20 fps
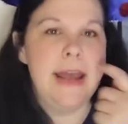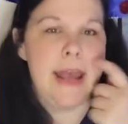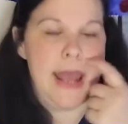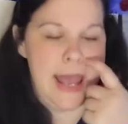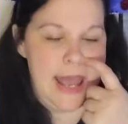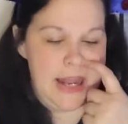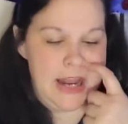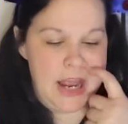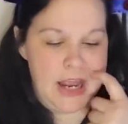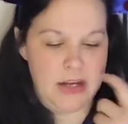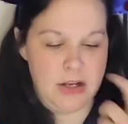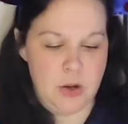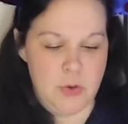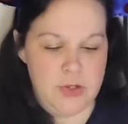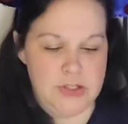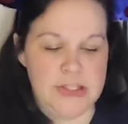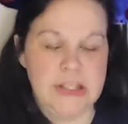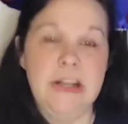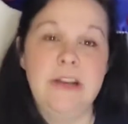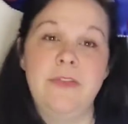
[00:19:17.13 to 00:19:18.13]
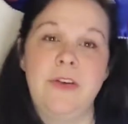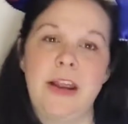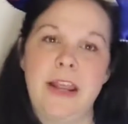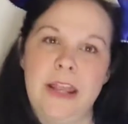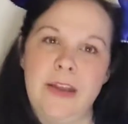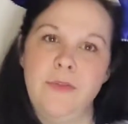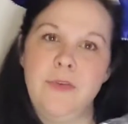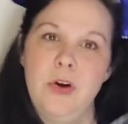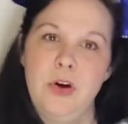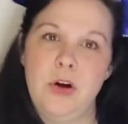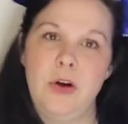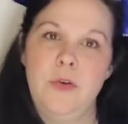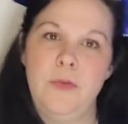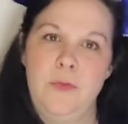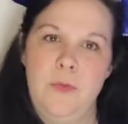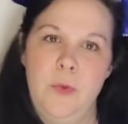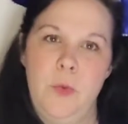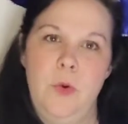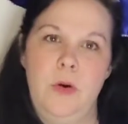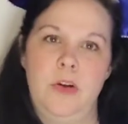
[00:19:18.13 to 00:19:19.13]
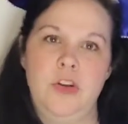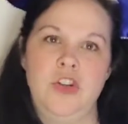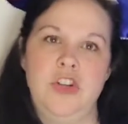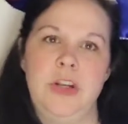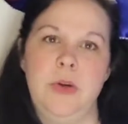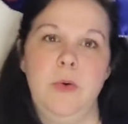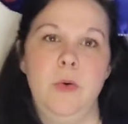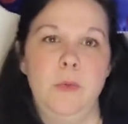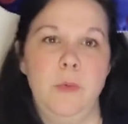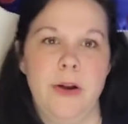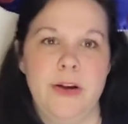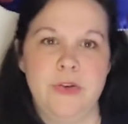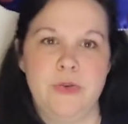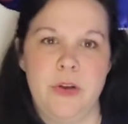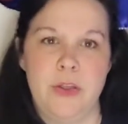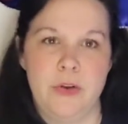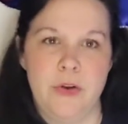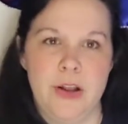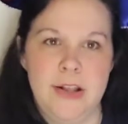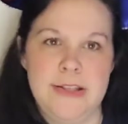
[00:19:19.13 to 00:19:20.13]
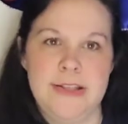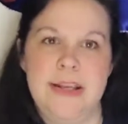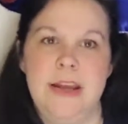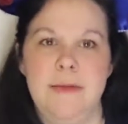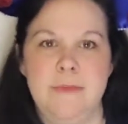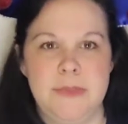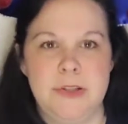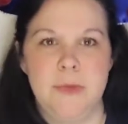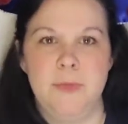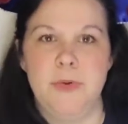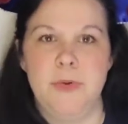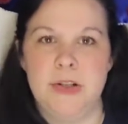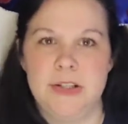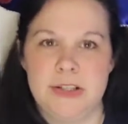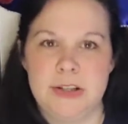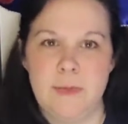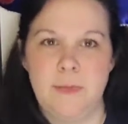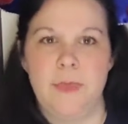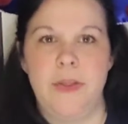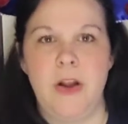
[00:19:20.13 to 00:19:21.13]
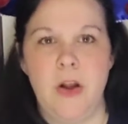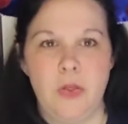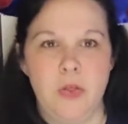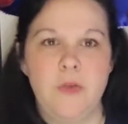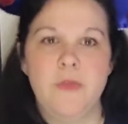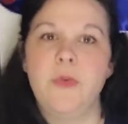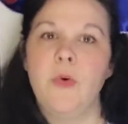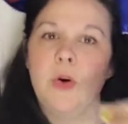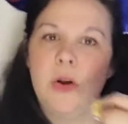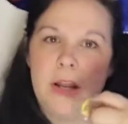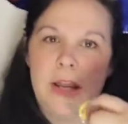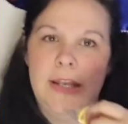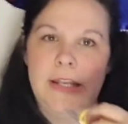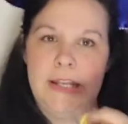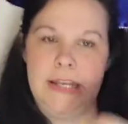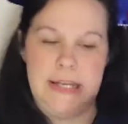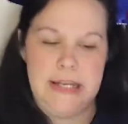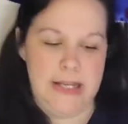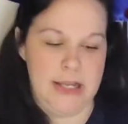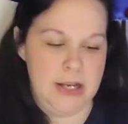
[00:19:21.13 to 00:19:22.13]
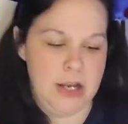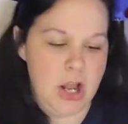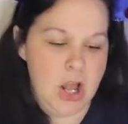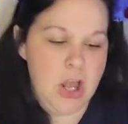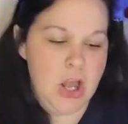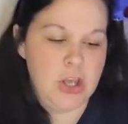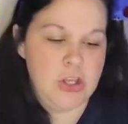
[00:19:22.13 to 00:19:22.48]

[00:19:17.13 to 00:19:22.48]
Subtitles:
And I noticed that if I give her a fork, she would much rather attempt to put something on the fork and eat it.